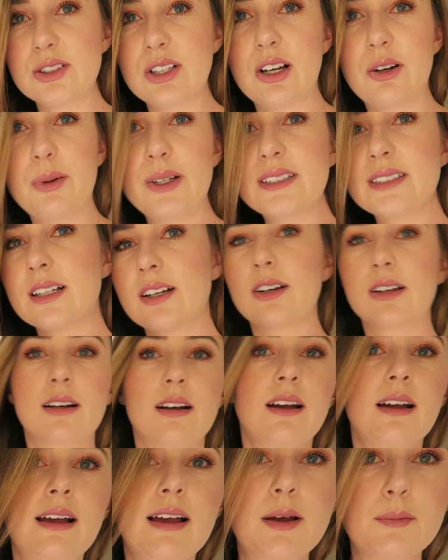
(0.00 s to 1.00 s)
So I went and
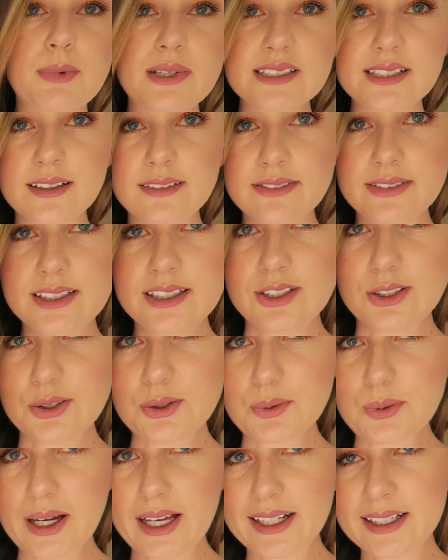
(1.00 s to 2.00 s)
got myself a
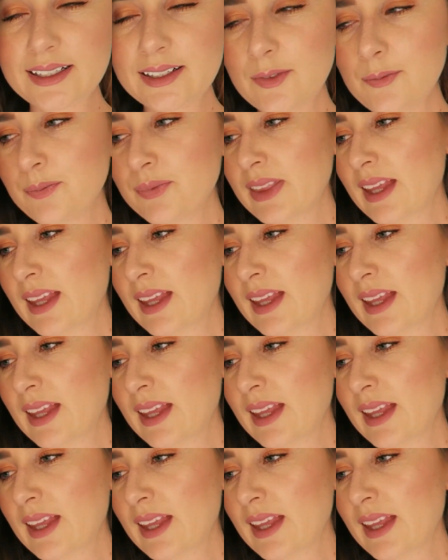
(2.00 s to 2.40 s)
new one,